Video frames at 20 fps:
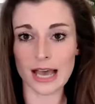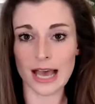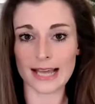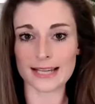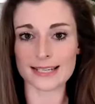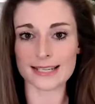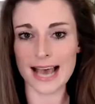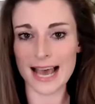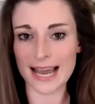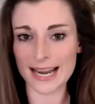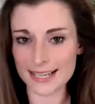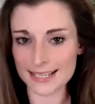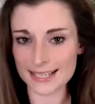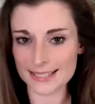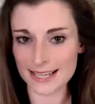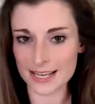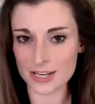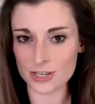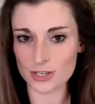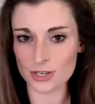and
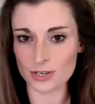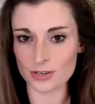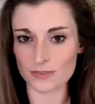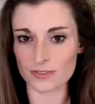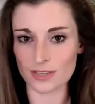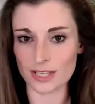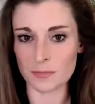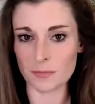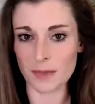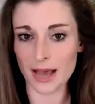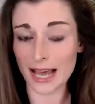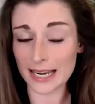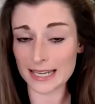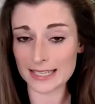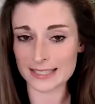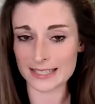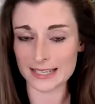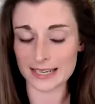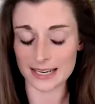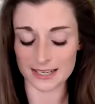annexation of the
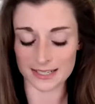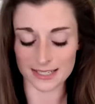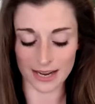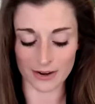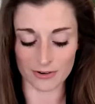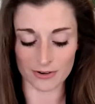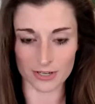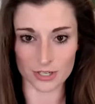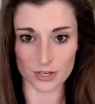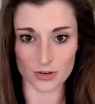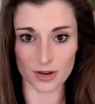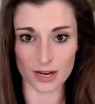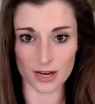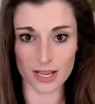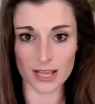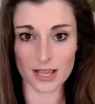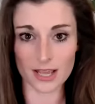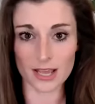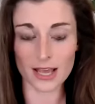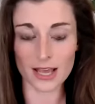Palestinian
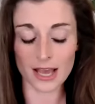territory,